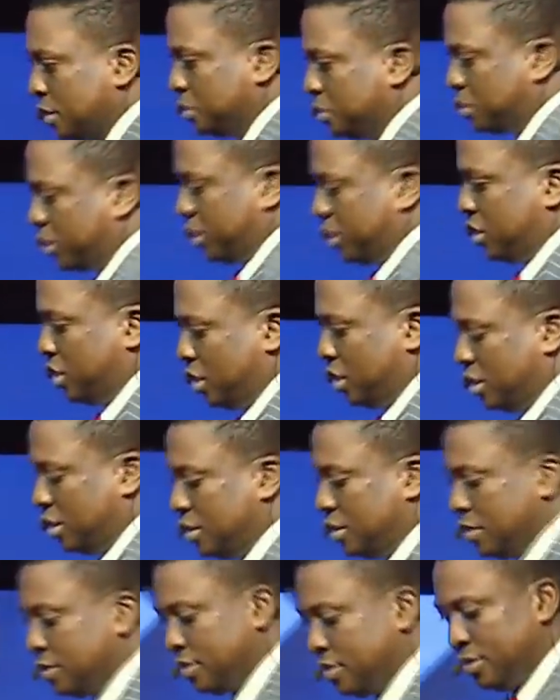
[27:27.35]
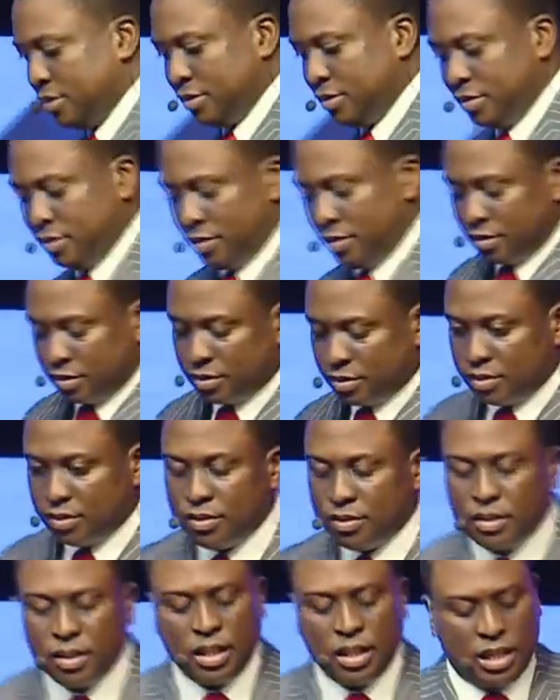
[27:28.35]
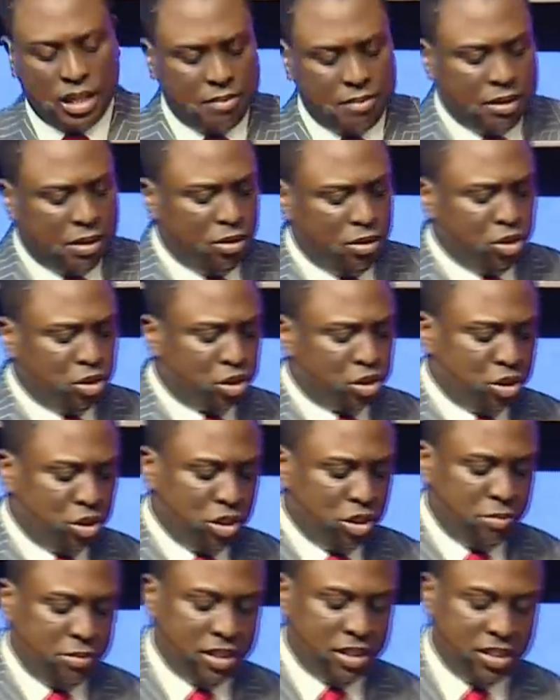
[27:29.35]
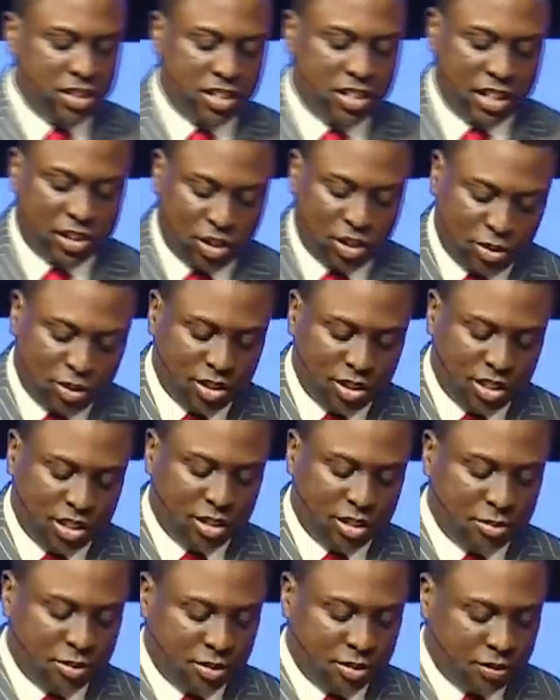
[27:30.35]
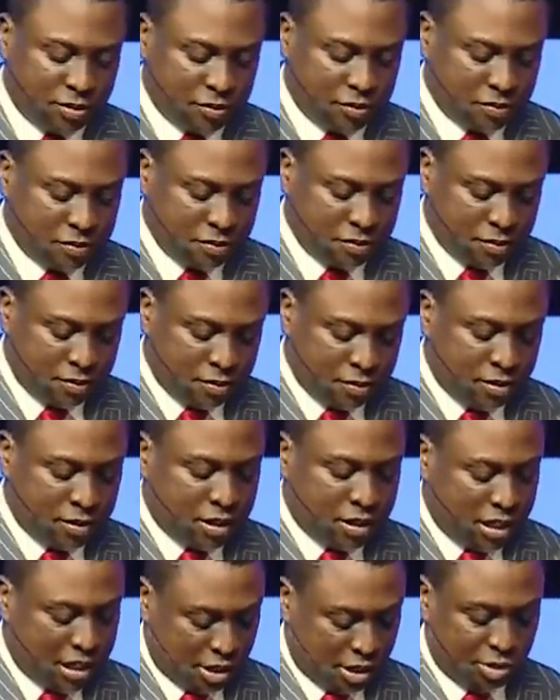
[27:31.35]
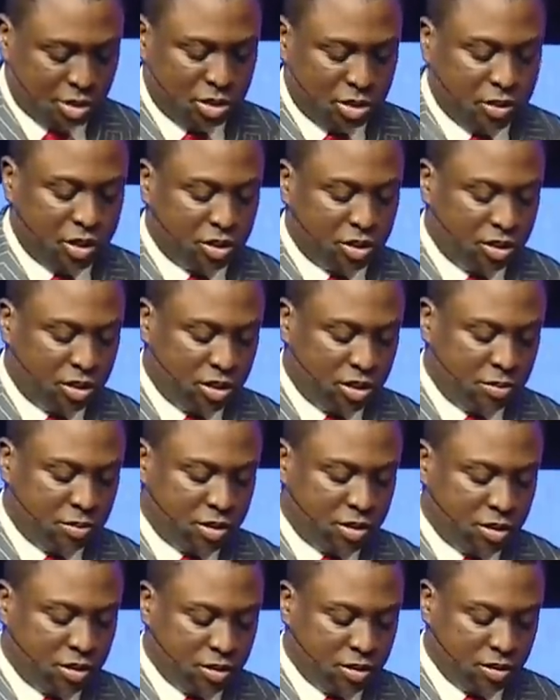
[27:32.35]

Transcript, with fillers: Praise God. Let, I want to show you a message that someone sent me. And I don't want to mention names.